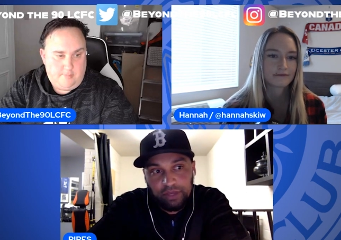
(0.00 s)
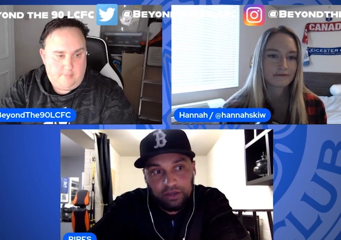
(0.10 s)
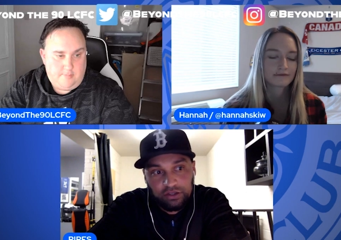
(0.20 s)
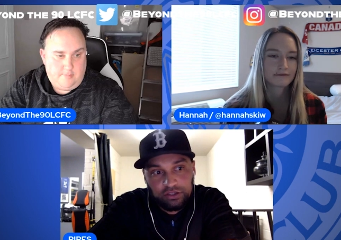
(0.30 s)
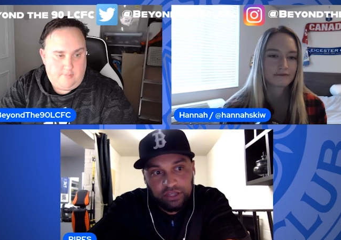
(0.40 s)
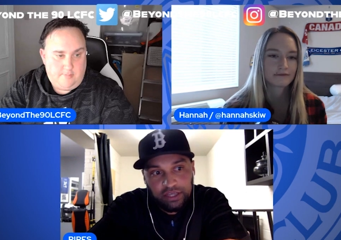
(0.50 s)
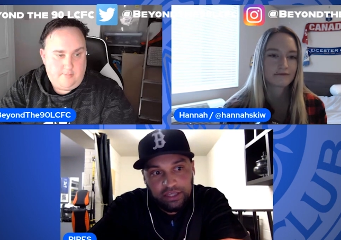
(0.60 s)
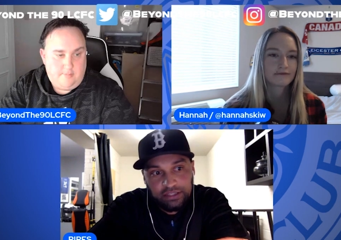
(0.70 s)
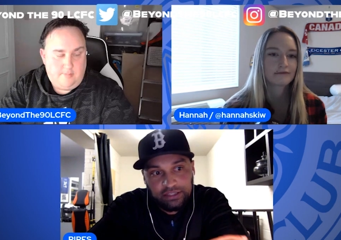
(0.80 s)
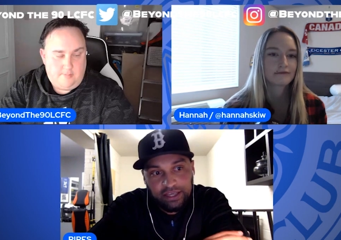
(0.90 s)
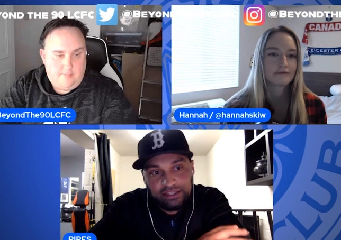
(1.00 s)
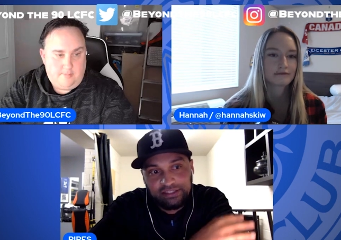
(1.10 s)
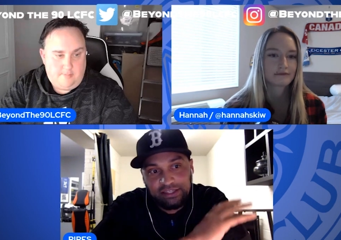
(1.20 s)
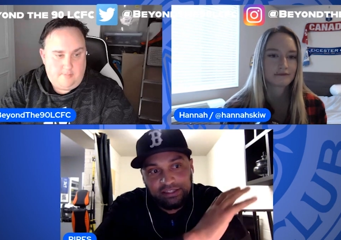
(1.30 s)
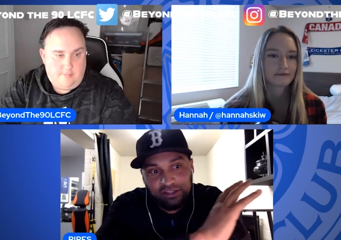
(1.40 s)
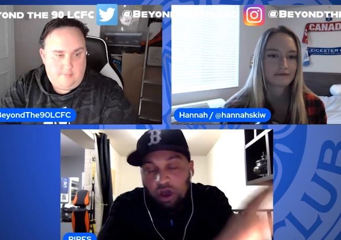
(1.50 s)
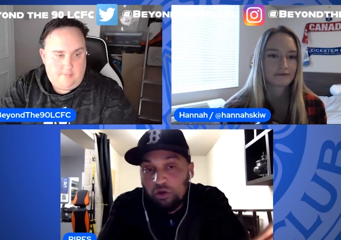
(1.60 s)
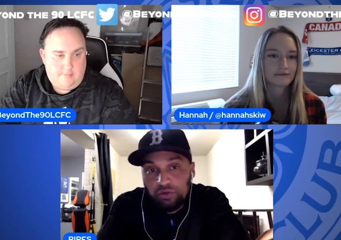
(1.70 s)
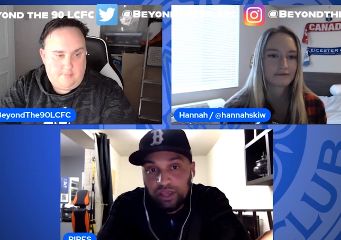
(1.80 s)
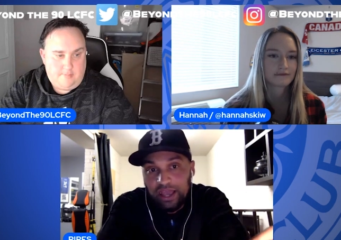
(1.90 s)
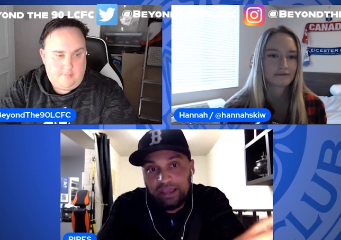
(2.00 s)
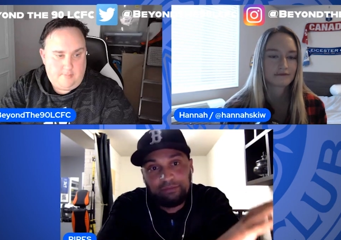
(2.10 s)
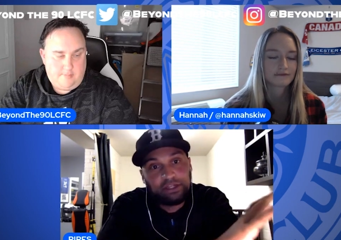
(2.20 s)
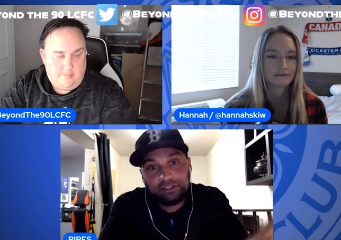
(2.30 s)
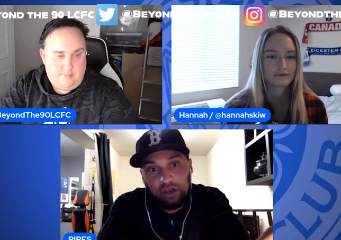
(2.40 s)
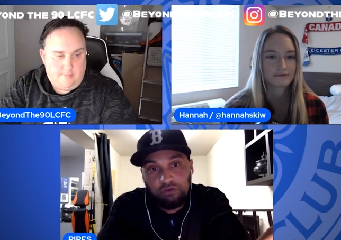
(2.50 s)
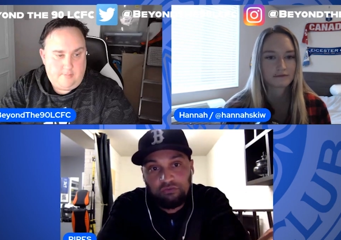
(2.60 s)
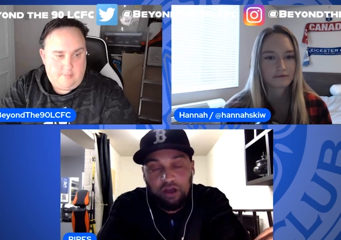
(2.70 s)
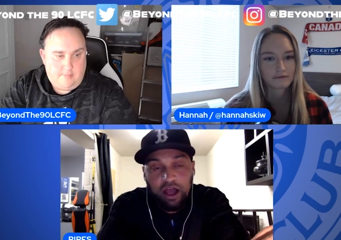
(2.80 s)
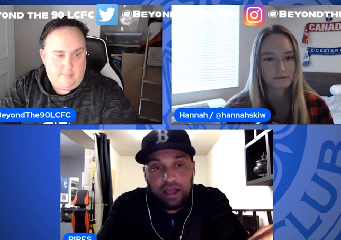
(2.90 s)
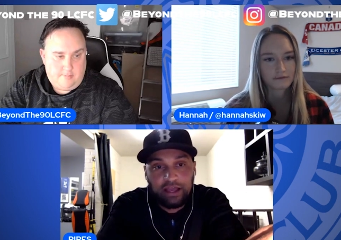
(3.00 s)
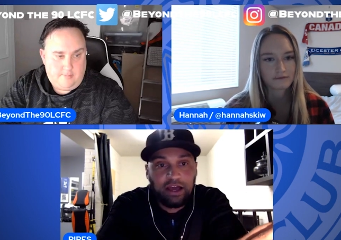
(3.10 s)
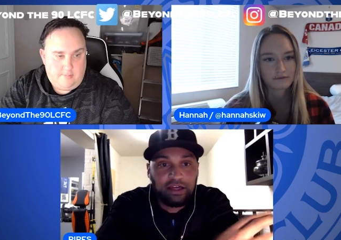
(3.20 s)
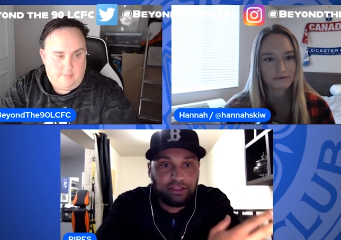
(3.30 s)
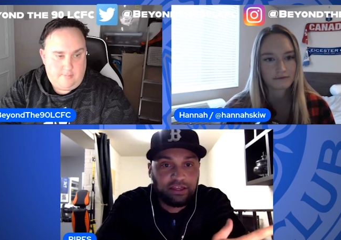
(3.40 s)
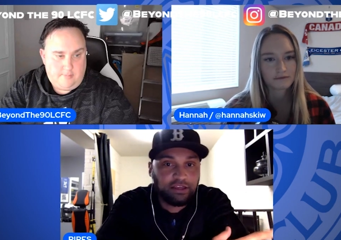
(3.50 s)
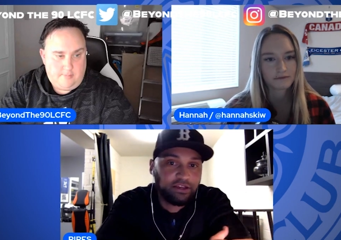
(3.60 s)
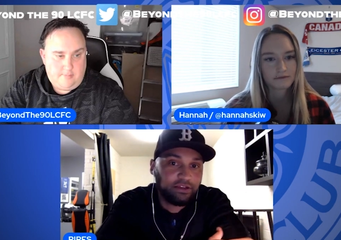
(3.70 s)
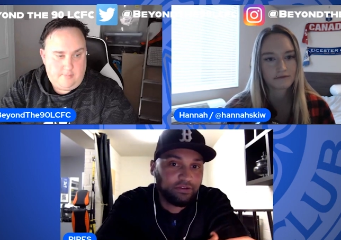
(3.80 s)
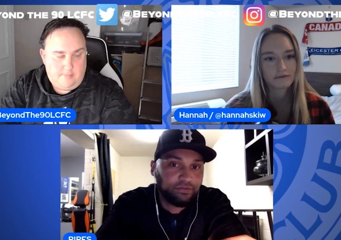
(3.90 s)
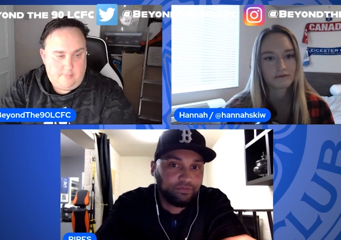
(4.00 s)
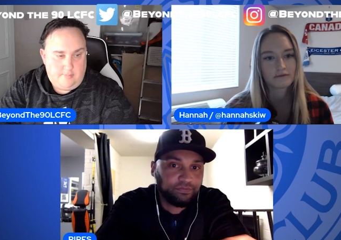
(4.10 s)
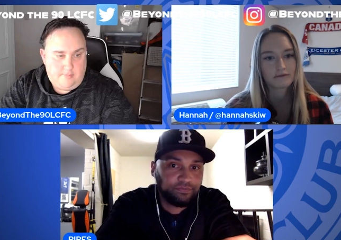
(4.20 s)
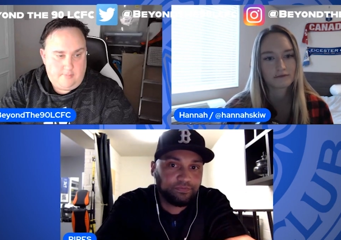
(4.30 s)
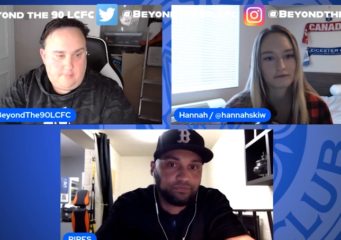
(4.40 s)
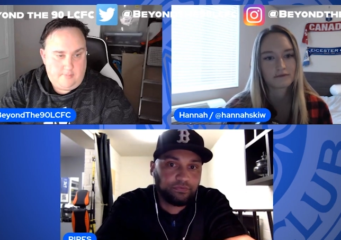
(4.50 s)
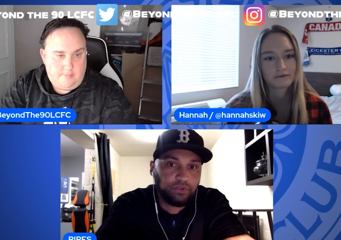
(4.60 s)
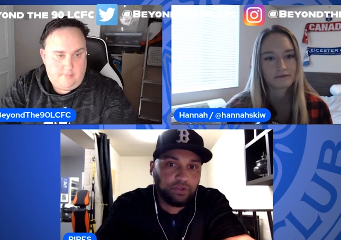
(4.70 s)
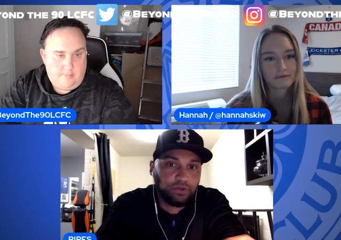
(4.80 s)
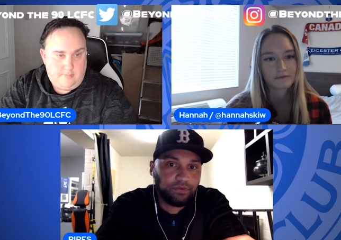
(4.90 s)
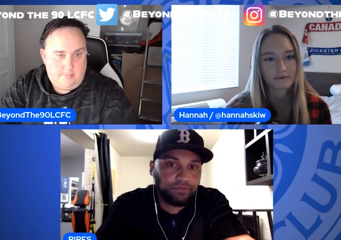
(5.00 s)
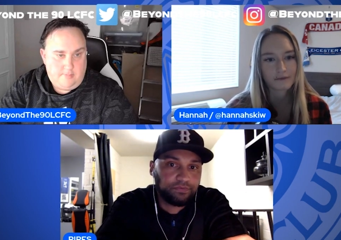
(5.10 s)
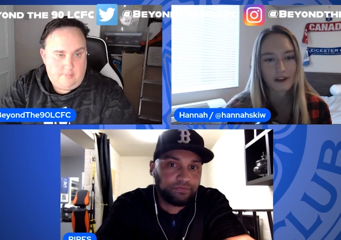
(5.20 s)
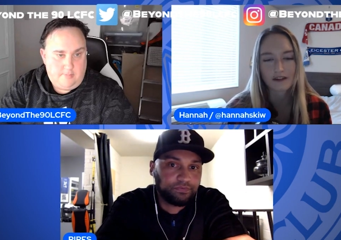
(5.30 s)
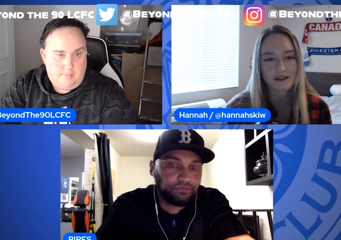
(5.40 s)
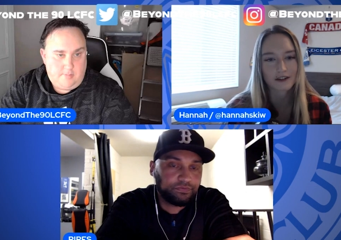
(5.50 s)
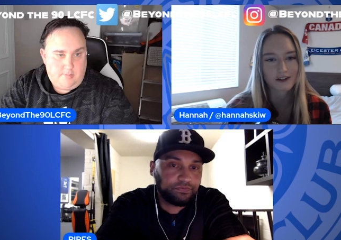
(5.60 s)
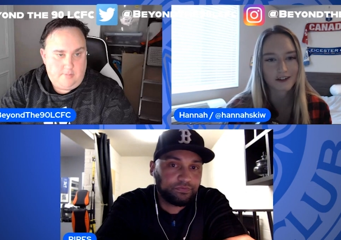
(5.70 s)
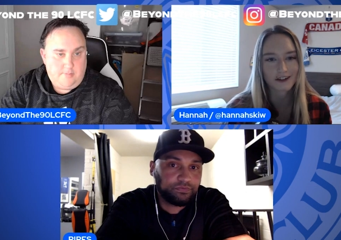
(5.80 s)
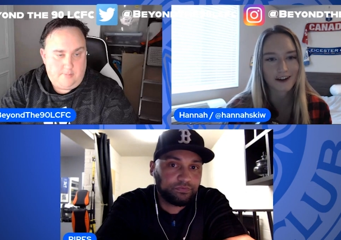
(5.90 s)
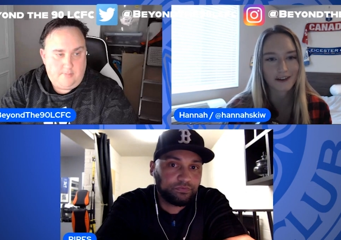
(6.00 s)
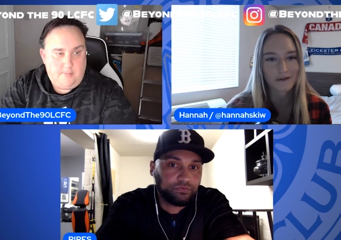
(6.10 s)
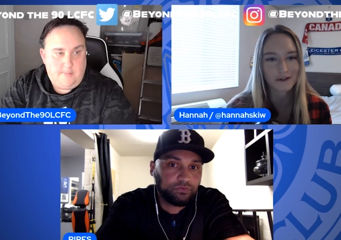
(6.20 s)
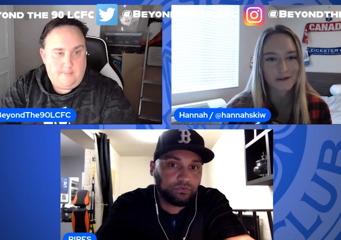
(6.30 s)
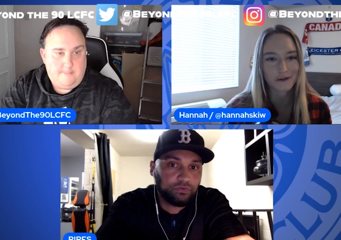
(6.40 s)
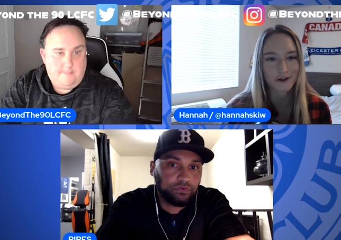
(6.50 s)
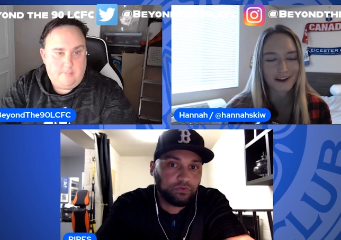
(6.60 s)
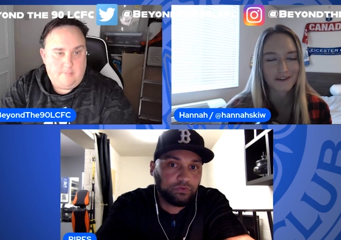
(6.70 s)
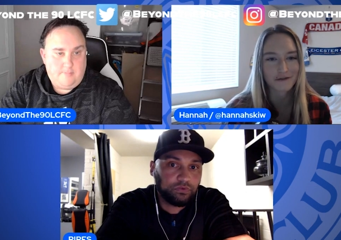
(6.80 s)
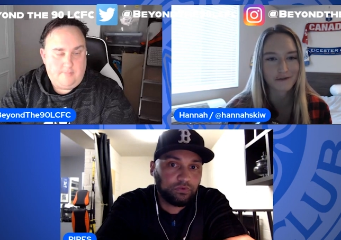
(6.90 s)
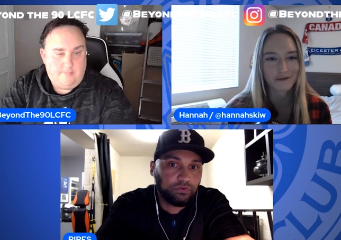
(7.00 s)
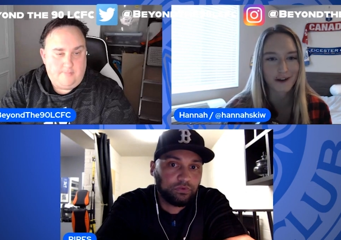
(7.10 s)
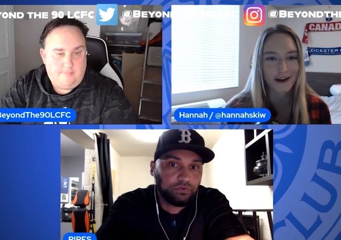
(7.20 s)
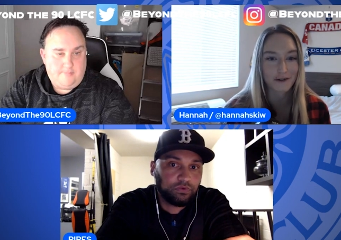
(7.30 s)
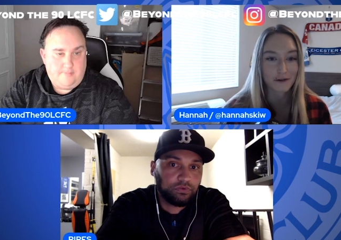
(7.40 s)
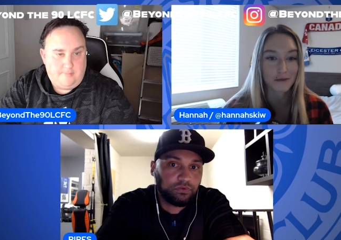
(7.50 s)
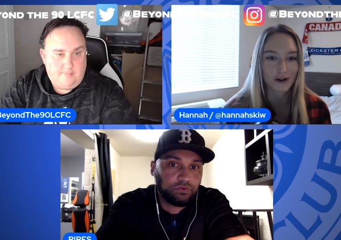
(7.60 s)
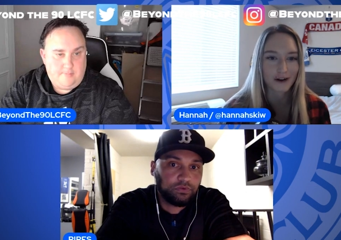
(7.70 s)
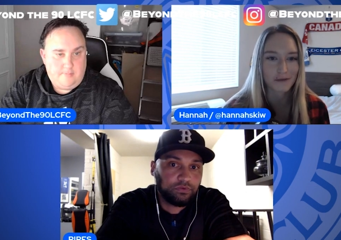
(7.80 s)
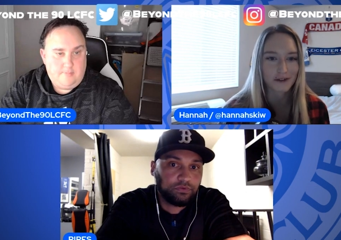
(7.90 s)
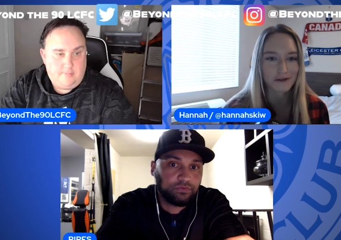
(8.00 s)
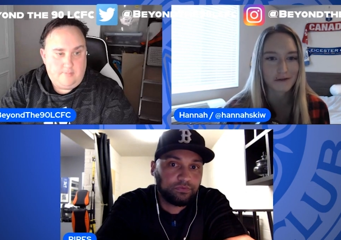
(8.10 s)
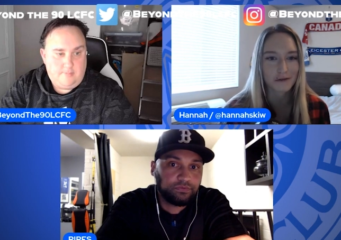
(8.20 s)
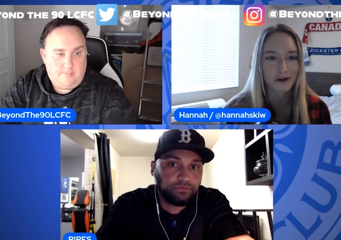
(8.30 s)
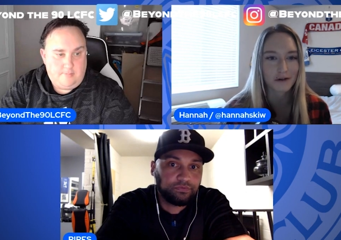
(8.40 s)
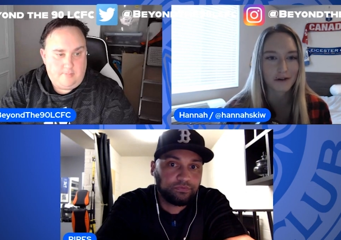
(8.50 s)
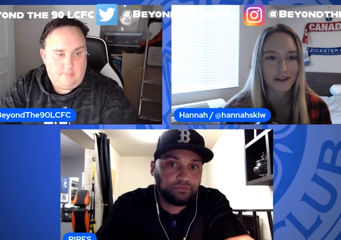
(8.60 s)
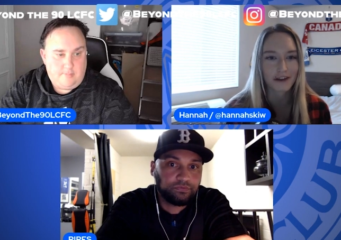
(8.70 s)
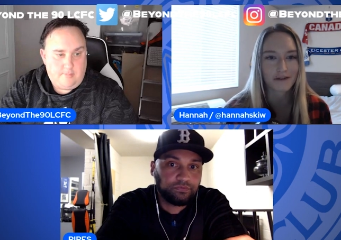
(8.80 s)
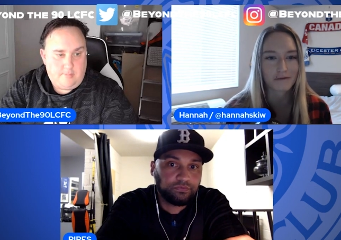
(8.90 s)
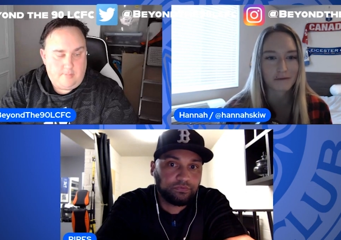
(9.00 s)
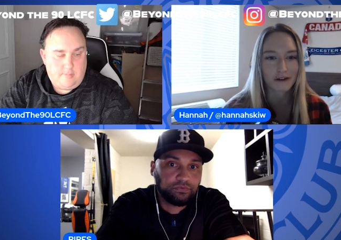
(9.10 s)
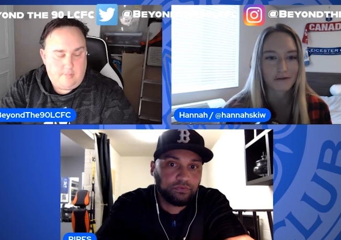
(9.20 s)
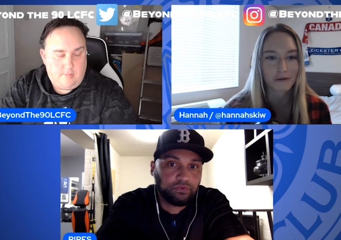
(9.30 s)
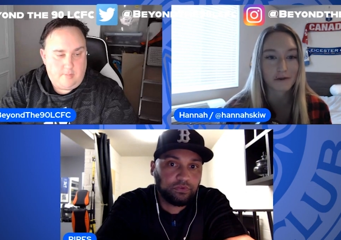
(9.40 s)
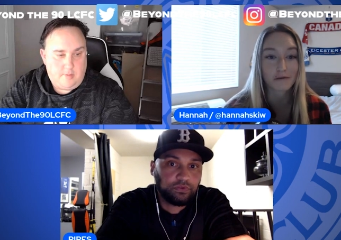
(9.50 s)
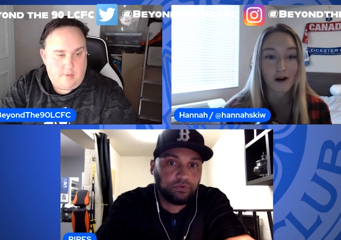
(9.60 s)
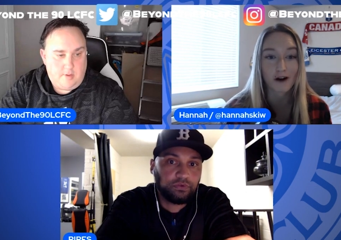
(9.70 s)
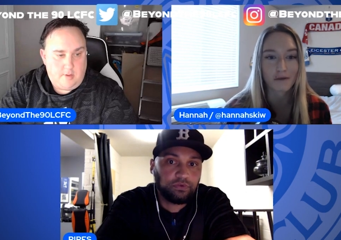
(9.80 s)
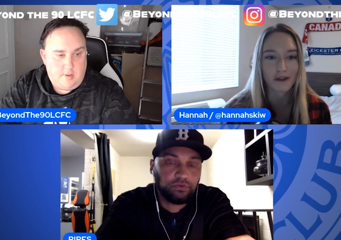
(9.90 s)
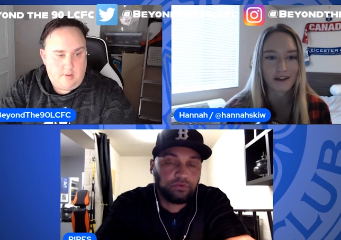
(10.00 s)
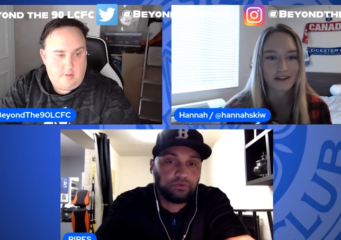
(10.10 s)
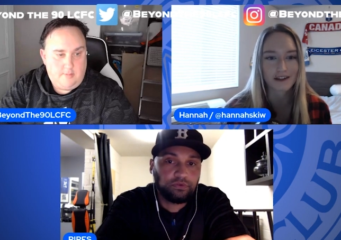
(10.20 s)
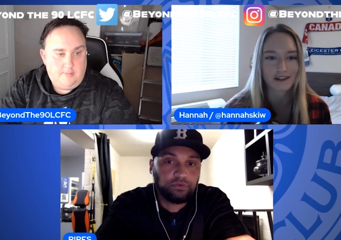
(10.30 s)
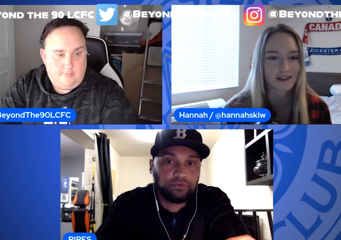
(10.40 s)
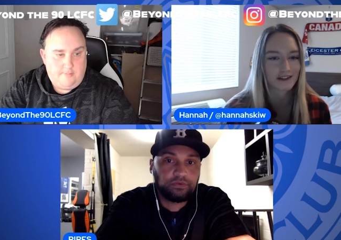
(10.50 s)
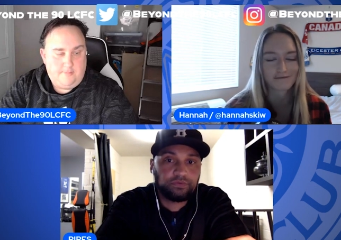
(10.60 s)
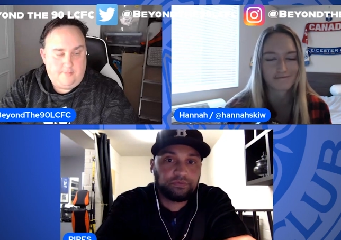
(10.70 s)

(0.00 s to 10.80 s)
Speaker 1: because it it's its own game in its own right. I think
Speaker 2: that's such a i love your story of how you're brought up into football with it being from your mom that's just